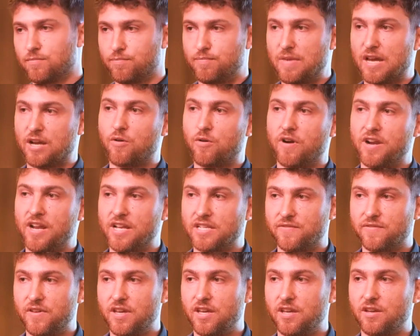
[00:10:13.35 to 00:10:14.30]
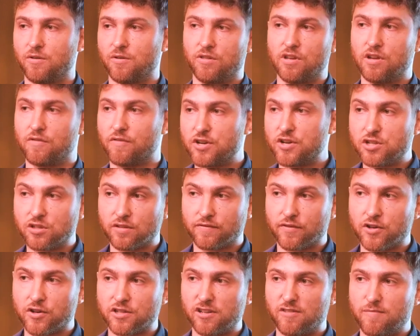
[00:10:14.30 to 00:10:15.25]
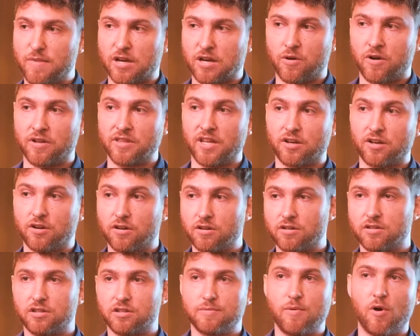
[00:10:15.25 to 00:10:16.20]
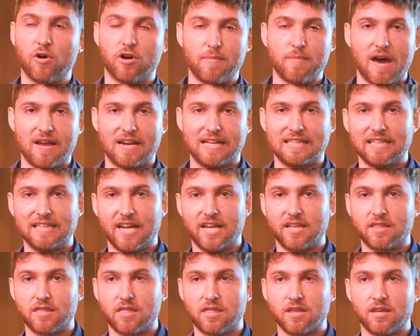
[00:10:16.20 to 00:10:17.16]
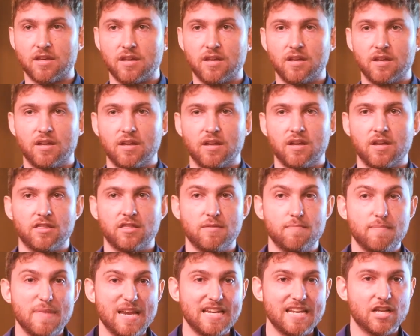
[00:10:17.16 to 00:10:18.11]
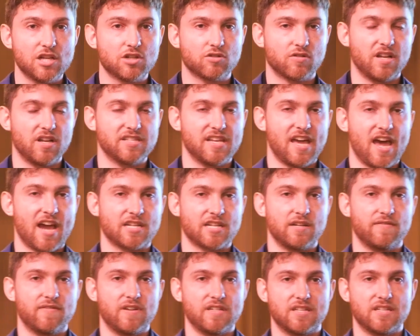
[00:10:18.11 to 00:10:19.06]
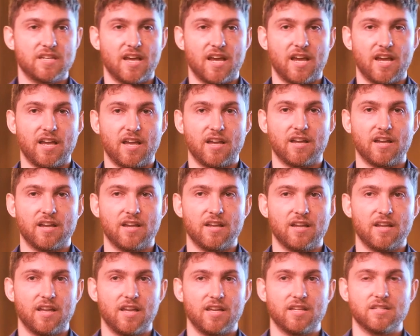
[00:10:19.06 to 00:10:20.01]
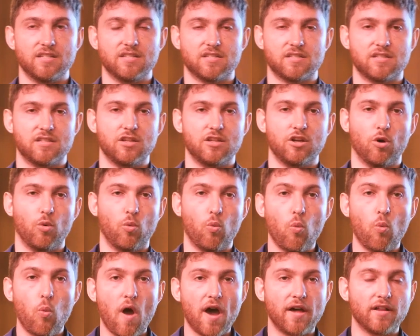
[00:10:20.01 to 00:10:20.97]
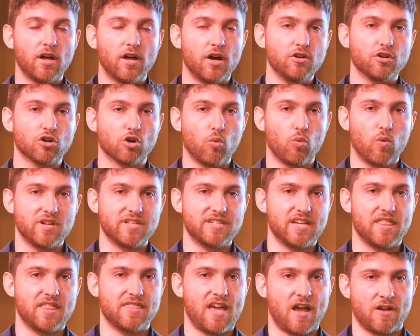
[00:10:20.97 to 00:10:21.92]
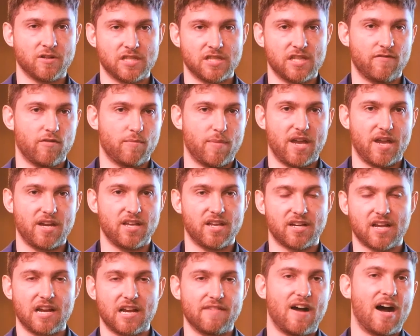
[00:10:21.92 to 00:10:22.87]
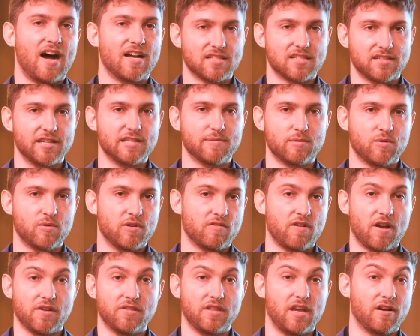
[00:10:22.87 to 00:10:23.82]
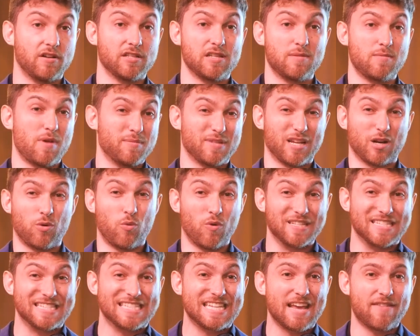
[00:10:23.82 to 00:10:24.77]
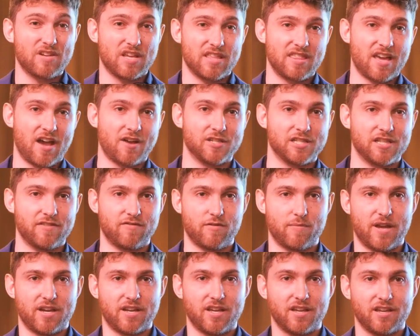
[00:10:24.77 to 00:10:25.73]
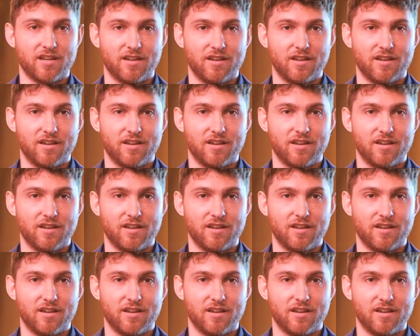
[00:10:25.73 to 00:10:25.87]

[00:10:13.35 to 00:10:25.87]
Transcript: Bitcoin SV or the original version of Bitcoin that Kurt spoke about at length, the median transaction fee today is, well under 1/10,000th of a penny. It kind of oscillates between around there and sometimes like 1/70,000th of a penny.